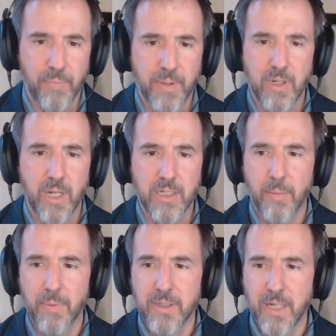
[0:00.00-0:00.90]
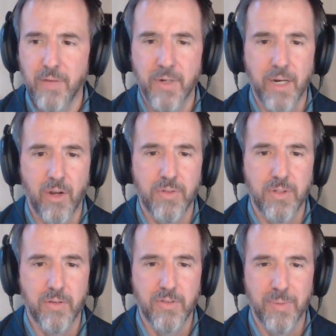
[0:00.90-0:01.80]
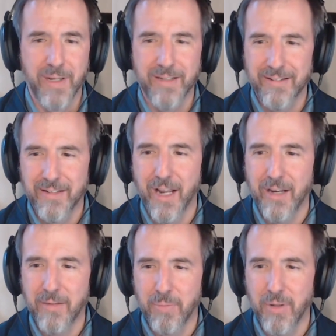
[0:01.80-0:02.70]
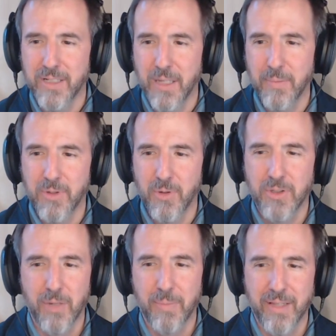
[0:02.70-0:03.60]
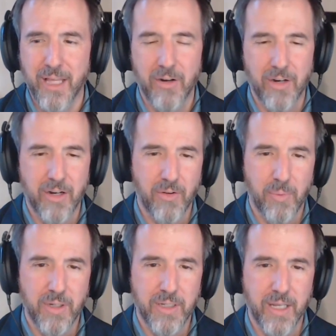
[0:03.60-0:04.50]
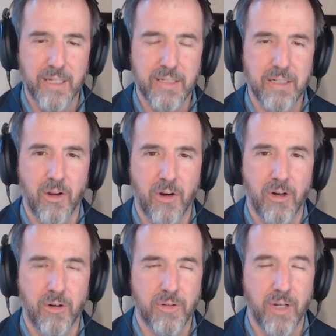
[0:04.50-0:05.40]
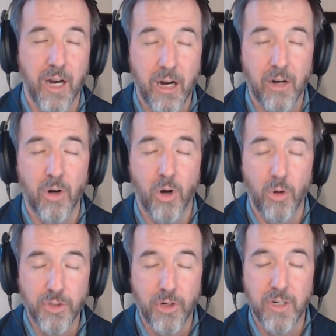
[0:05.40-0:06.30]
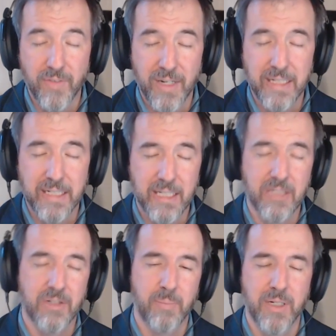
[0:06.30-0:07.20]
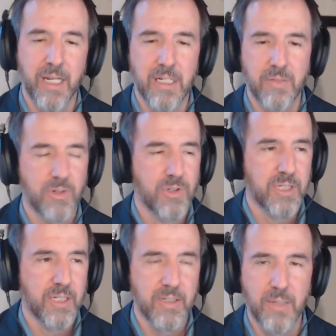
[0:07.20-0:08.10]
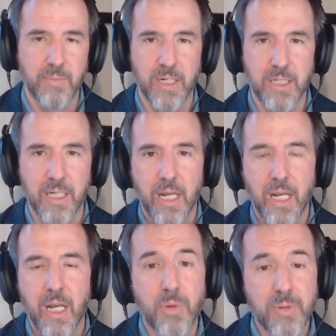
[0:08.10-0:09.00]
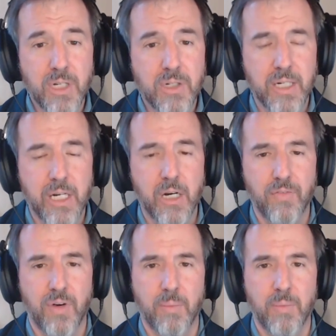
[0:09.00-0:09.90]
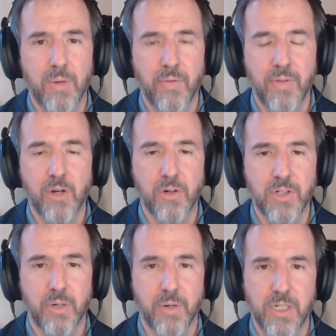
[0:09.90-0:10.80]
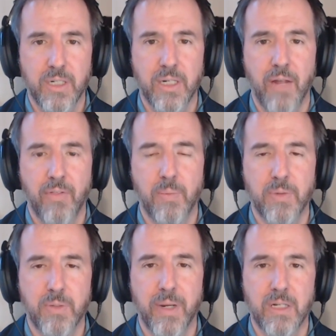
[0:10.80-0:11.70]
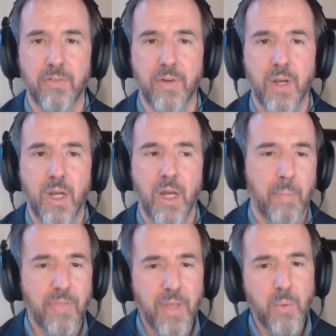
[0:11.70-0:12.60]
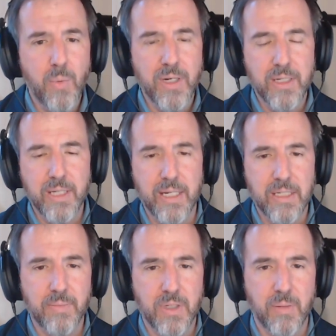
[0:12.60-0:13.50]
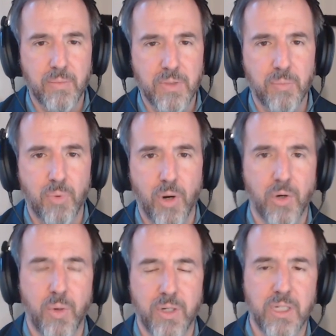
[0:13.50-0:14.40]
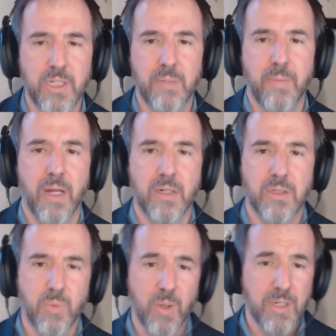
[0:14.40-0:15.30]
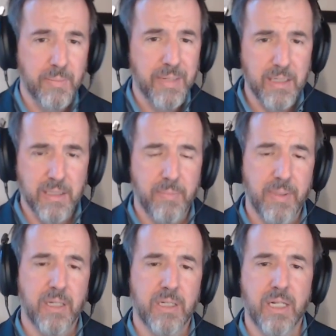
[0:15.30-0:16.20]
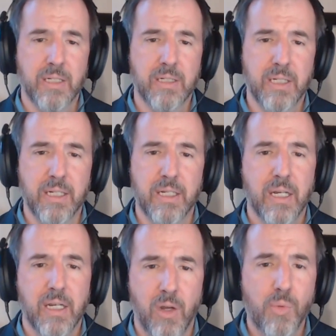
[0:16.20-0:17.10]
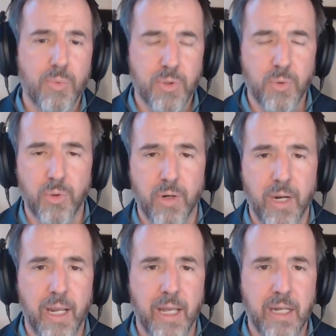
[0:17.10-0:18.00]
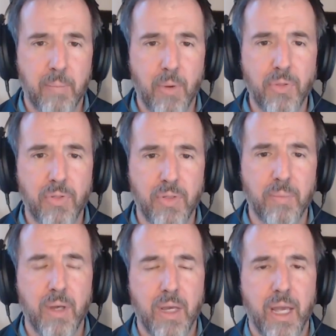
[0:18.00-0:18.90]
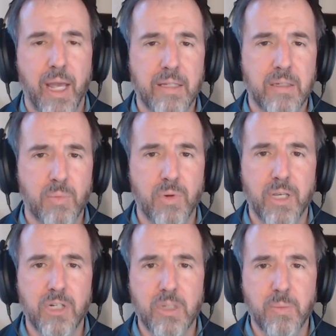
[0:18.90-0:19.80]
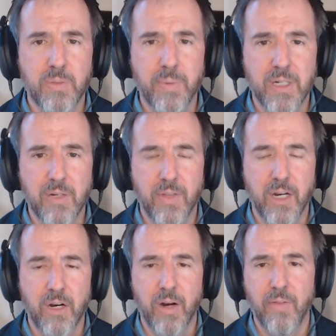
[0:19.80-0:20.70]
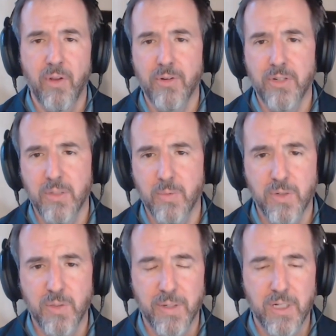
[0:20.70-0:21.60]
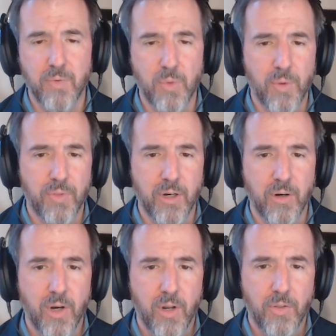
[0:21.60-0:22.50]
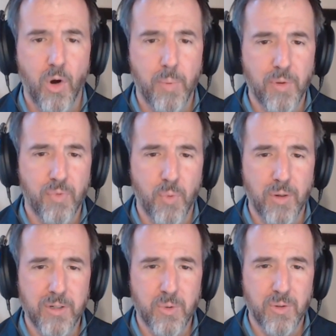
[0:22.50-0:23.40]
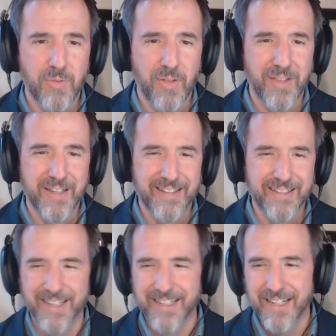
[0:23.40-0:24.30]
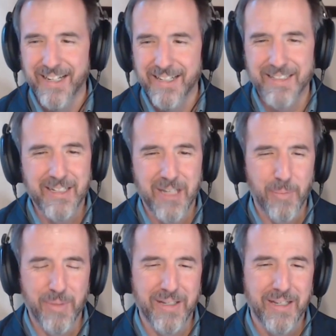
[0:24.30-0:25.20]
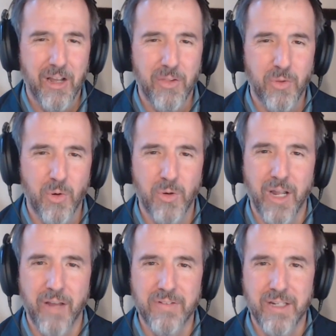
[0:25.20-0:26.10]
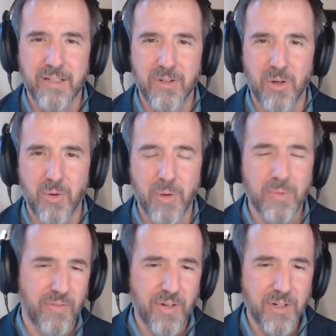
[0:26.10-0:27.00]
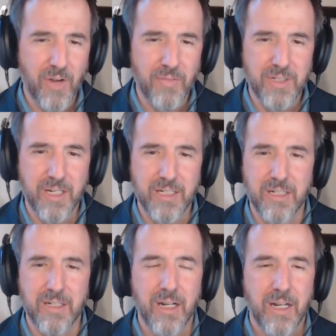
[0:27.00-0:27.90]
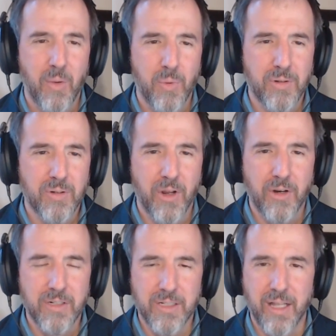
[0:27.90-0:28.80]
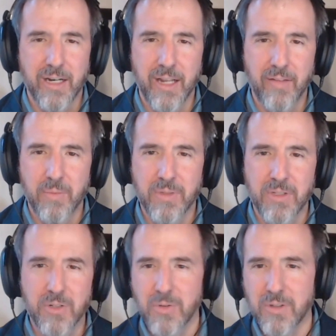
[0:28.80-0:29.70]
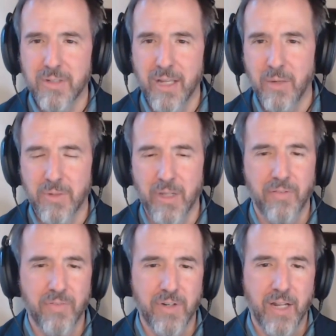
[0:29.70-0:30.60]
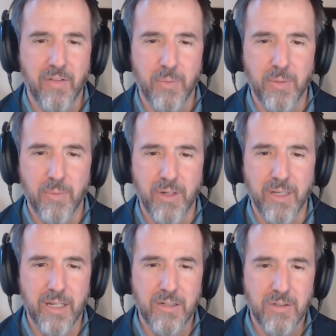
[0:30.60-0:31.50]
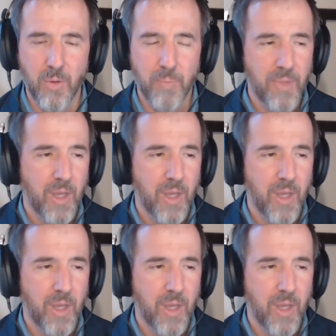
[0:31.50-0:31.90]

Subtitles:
that's a hot topic. David and I obviously have spent 9+ episodes talking about that on another podcast, our Alternative Ideas podcast, if you're interested in the subject. So it's interesting to hear it from the younger generation and their perspective. But then we just asked them some broader questions about what does it mean to be a Gen Z homeschooler, and both of them had some really interesting perspective there, and then also some perspective on what they're hoping for and sort of the things that they see coming in their own lives. And so it was a fun conversation. We're honored and delighted to have them as students, and it was a lot of fun to have them on the podcast. So